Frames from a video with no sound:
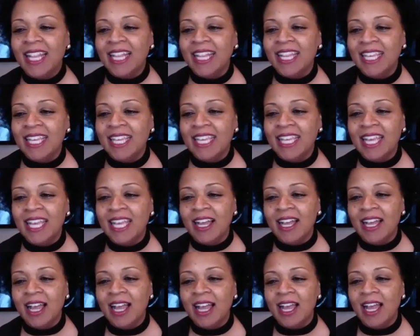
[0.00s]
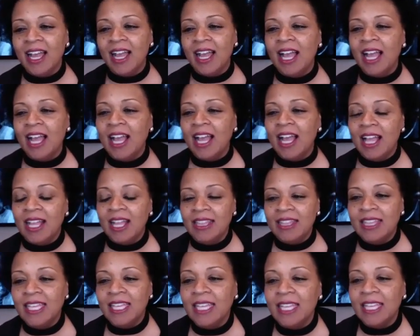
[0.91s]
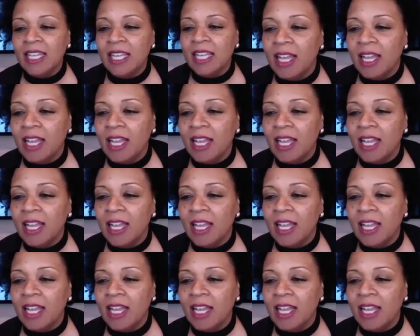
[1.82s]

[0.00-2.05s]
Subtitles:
I think,